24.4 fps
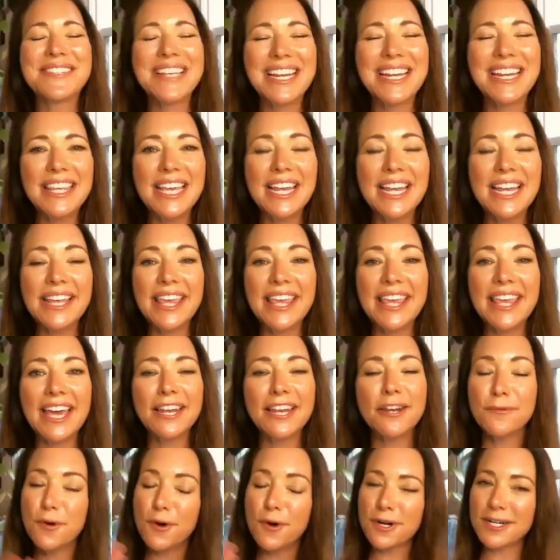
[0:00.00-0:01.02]
it yet again,
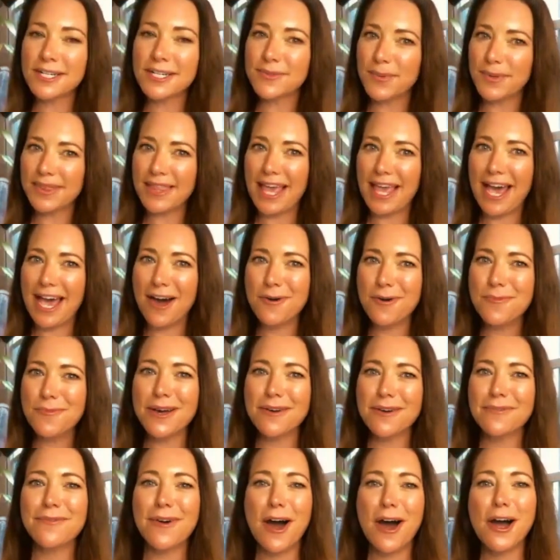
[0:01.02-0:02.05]
of course, with the help
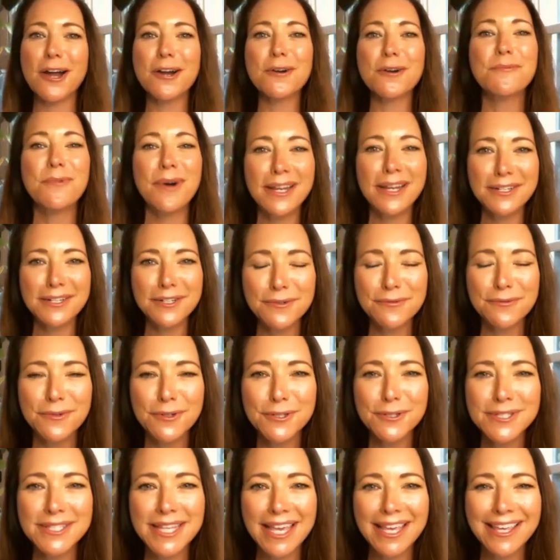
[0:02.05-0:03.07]
of our
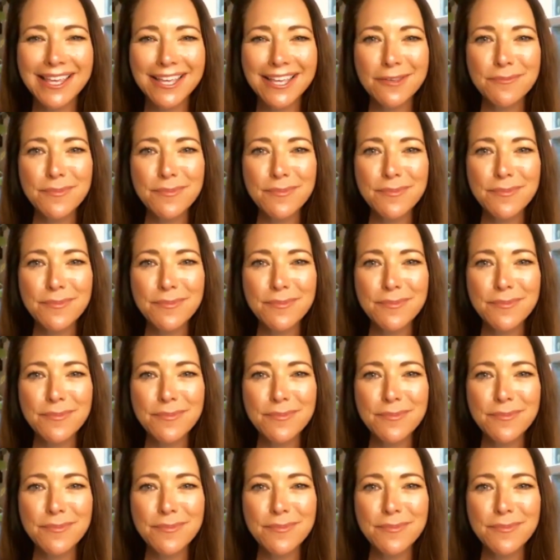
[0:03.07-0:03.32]
wonderful psychic